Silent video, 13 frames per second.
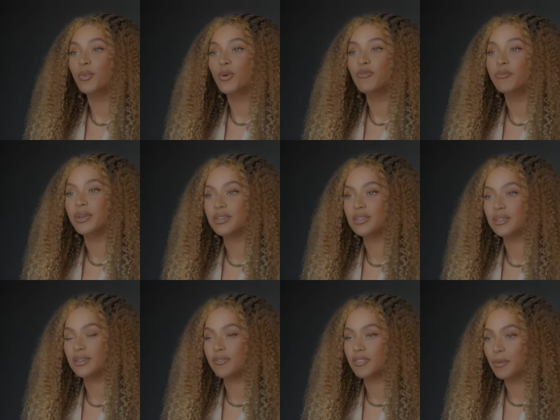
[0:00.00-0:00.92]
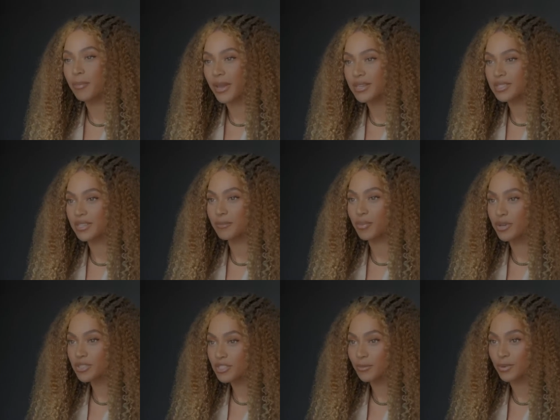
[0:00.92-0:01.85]
movement if the basic
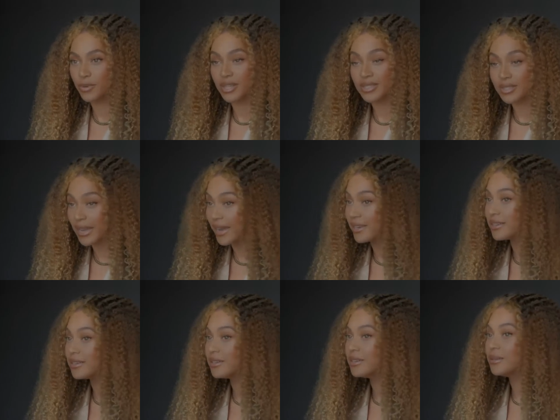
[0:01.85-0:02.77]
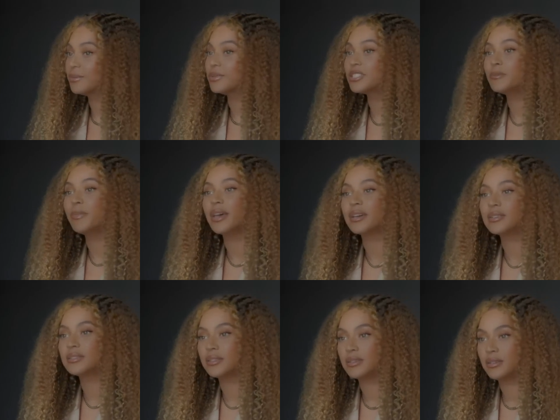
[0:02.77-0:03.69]
principle is not
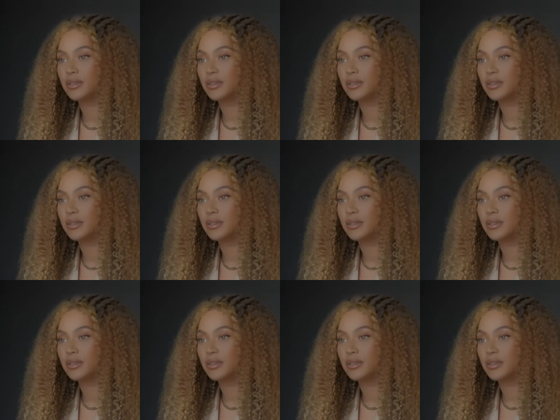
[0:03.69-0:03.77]
respect.